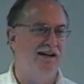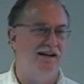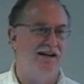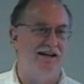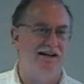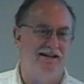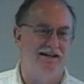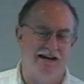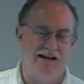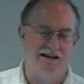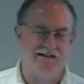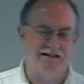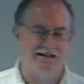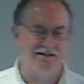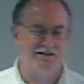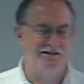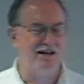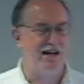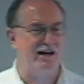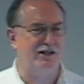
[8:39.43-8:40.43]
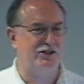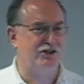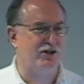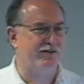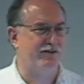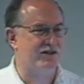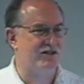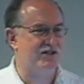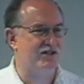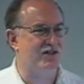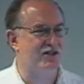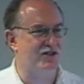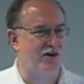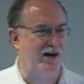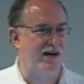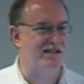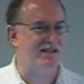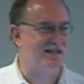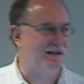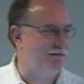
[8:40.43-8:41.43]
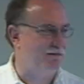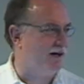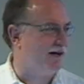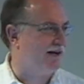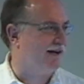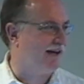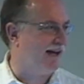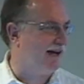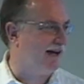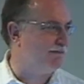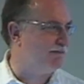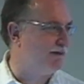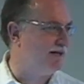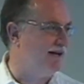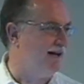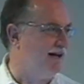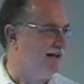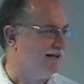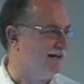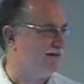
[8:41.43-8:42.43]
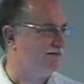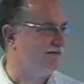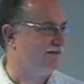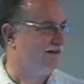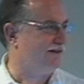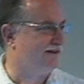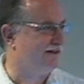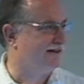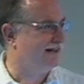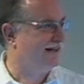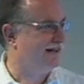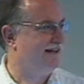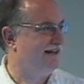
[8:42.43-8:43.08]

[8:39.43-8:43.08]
And that kind of drove the students crazy, but it can be done if you're